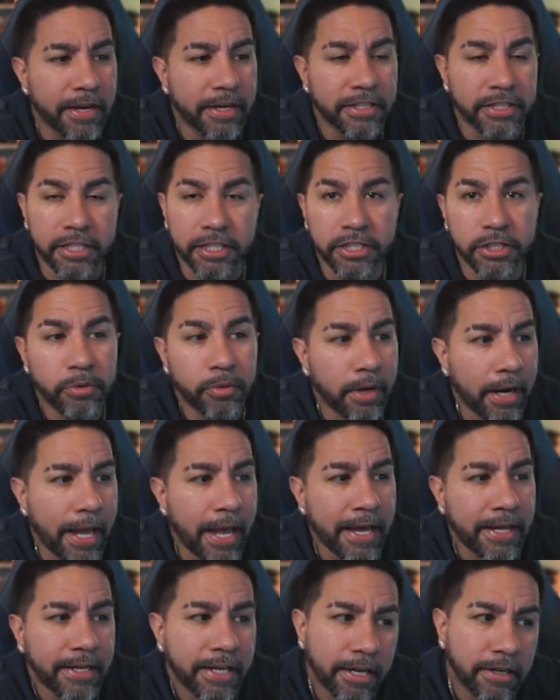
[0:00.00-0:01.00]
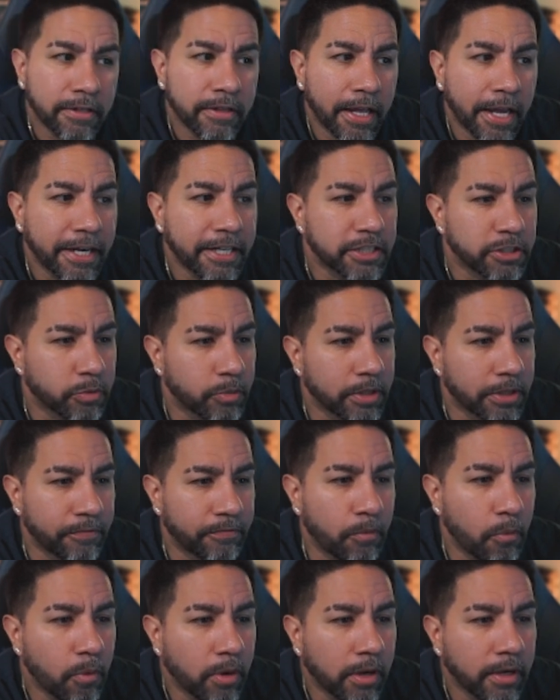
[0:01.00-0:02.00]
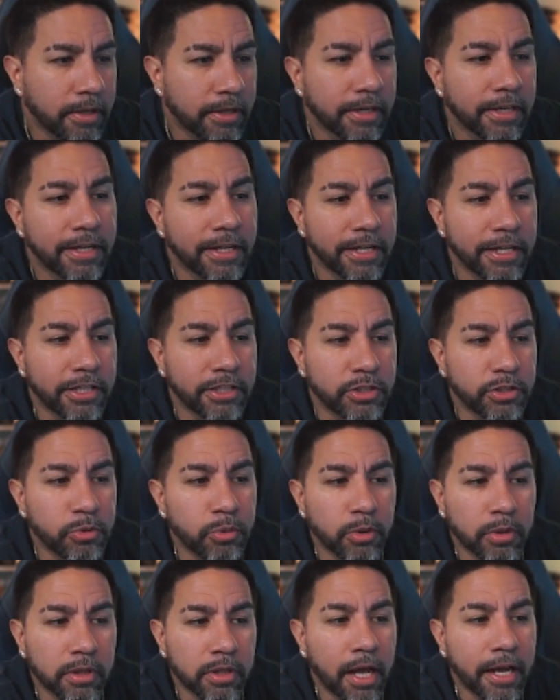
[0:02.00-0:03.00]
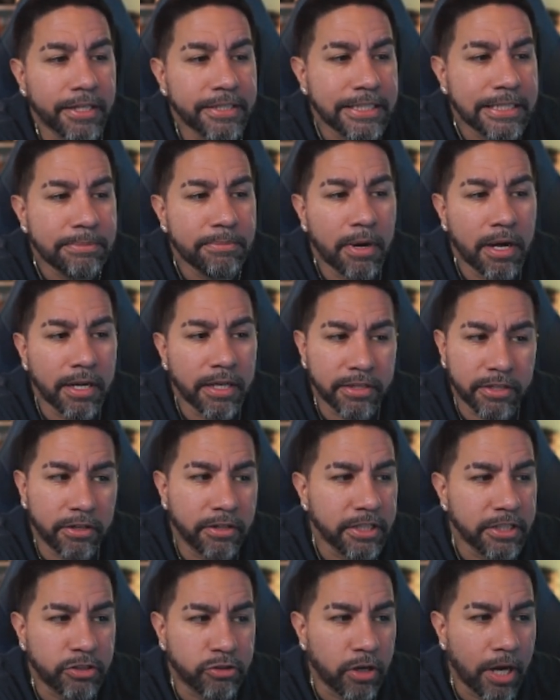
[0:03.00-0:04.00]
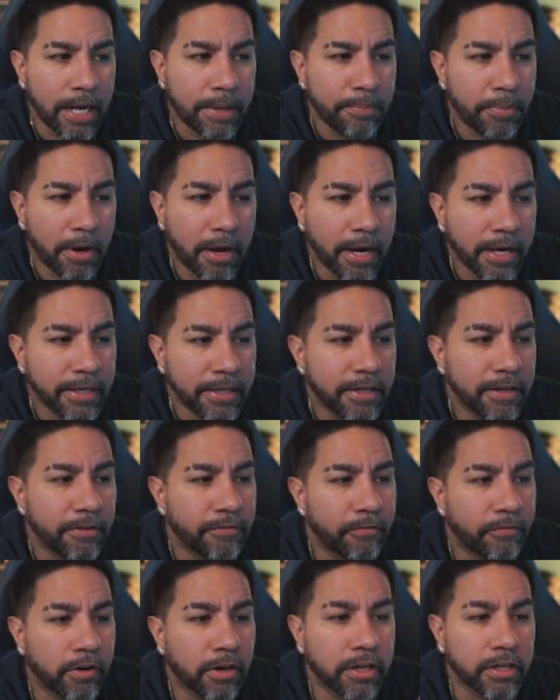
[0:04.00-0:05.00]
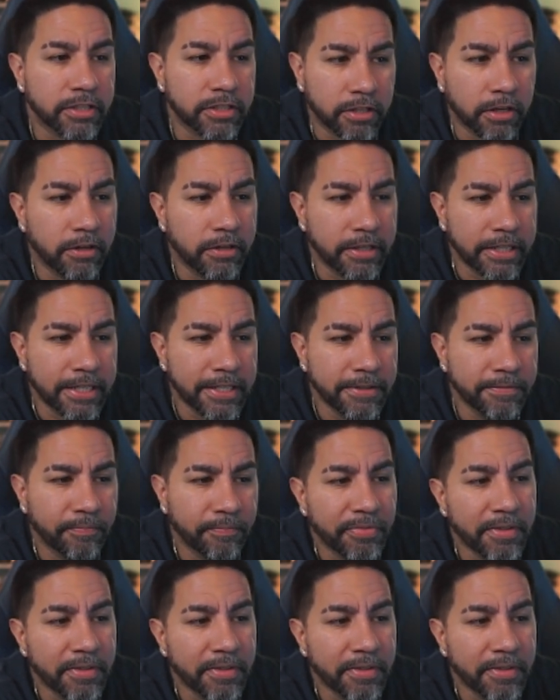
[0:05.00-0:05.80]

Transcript: The Neewer Handheld light, $24. The Ulanzi Mod 30 tripod for $30.